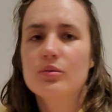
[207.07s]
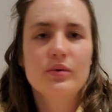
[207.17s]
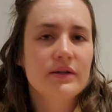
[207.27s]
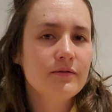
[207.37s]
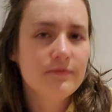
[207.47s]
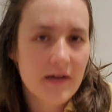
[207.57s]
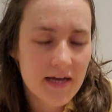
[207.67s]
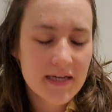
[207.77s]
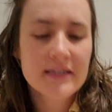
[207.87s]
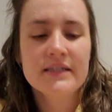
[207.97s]
we'll
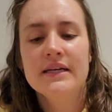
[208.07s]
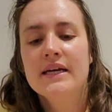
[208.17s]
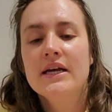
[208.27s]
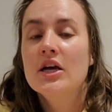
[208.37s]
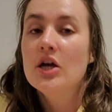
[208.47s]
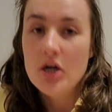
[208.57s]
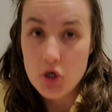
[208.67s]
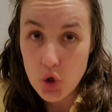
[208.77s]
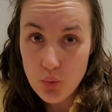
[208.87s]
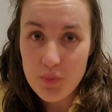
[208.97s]
find.
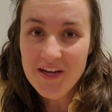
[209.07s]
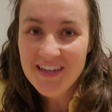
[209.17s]
Nope.